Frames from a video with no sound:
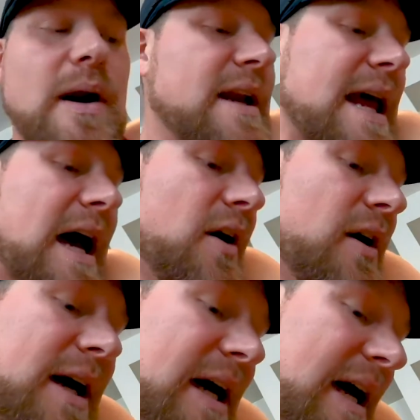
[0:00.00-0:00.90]
right
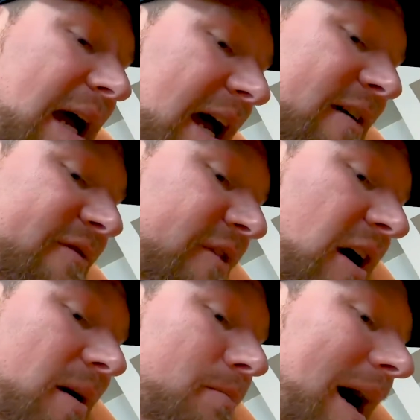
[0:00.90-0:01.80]
now. I have
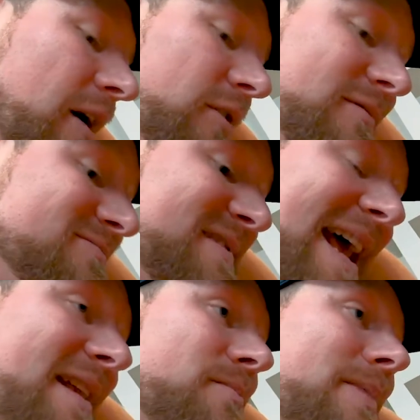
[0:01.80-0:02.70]
about
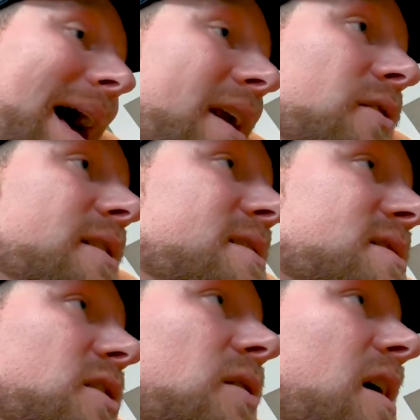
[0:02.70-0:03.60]
10
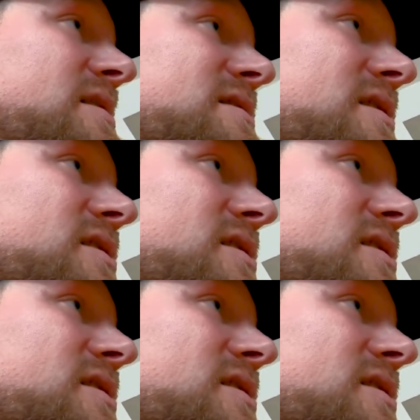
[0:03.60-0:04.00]
batteries across